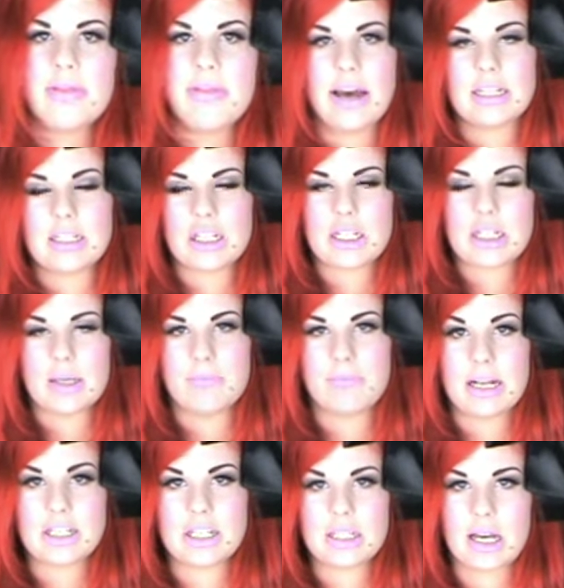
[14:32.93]
That's just the
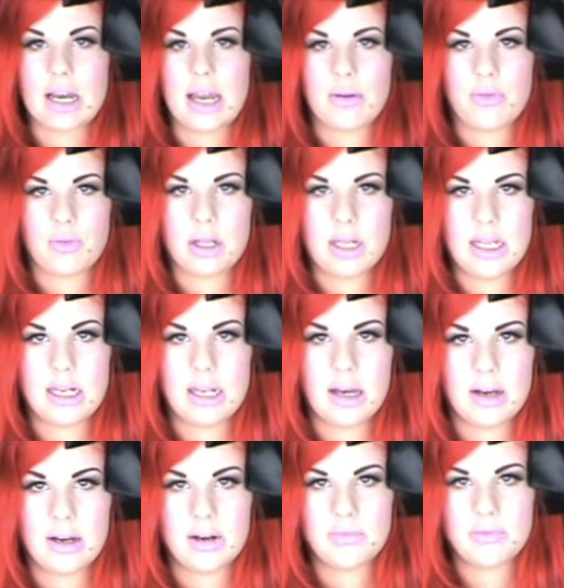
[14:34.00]
blushes I really
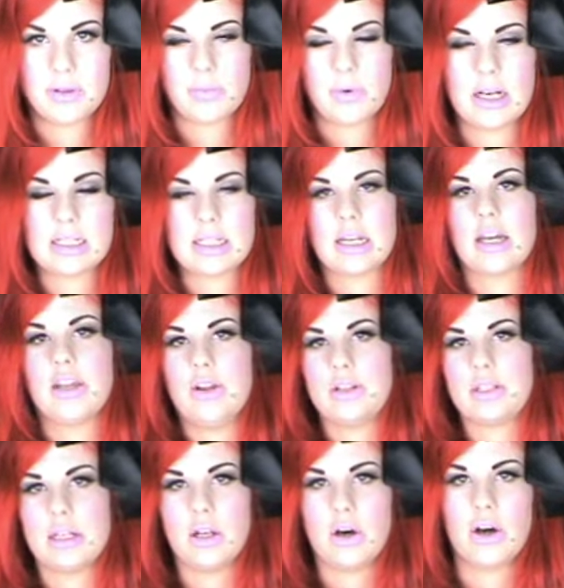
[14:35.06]
love, the ones that I
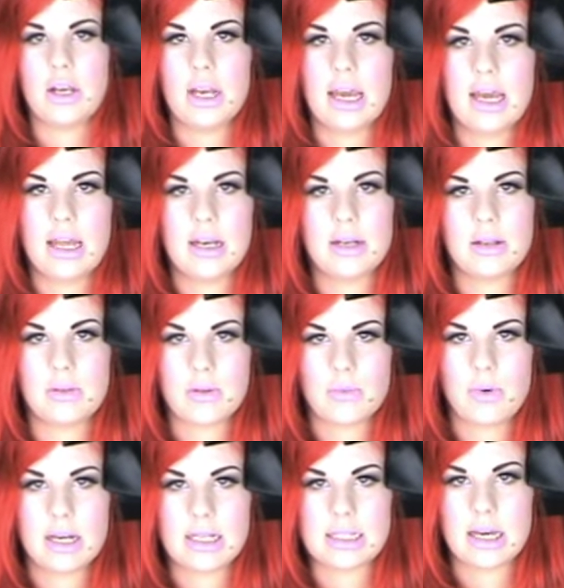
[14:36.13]
use a lot and the
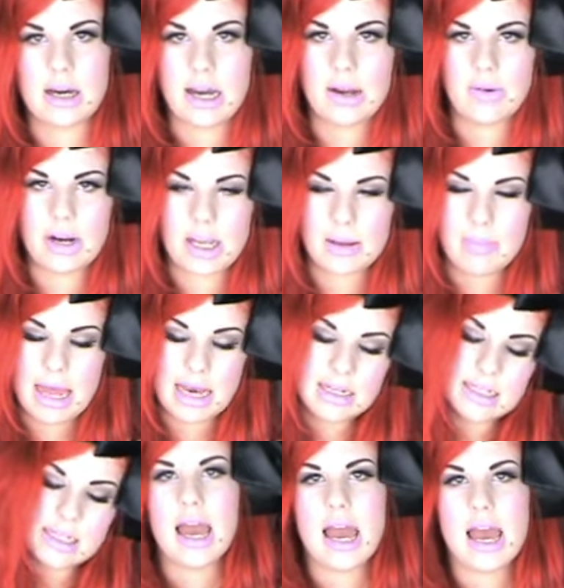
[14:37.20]
ones that I recommend.